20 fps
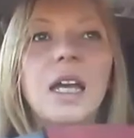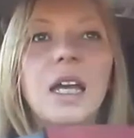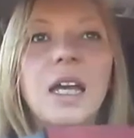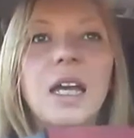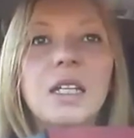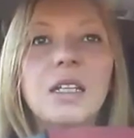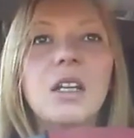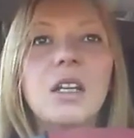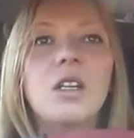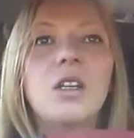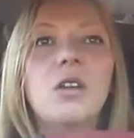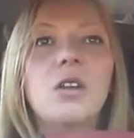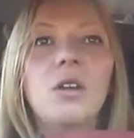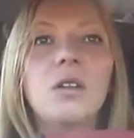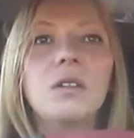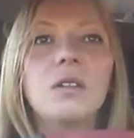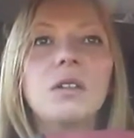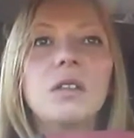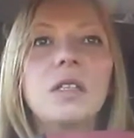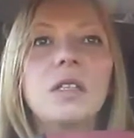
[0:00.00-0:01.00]
And
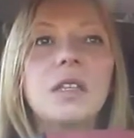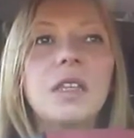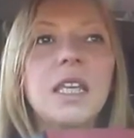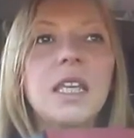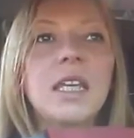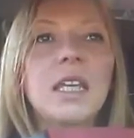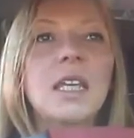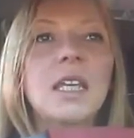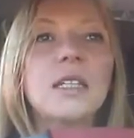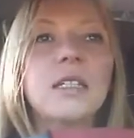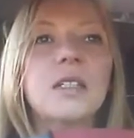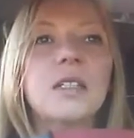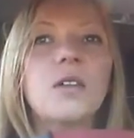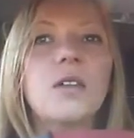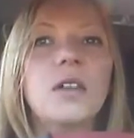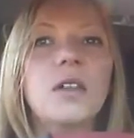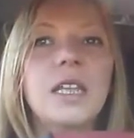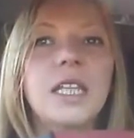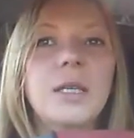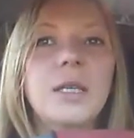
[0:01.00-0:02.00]
not thinking so
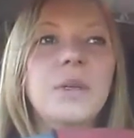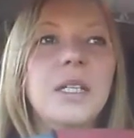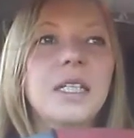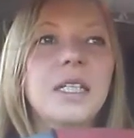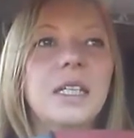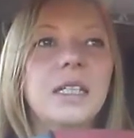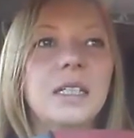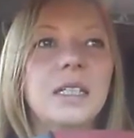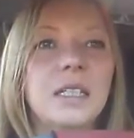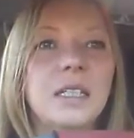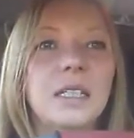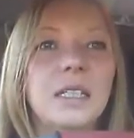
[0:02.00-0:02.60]
limited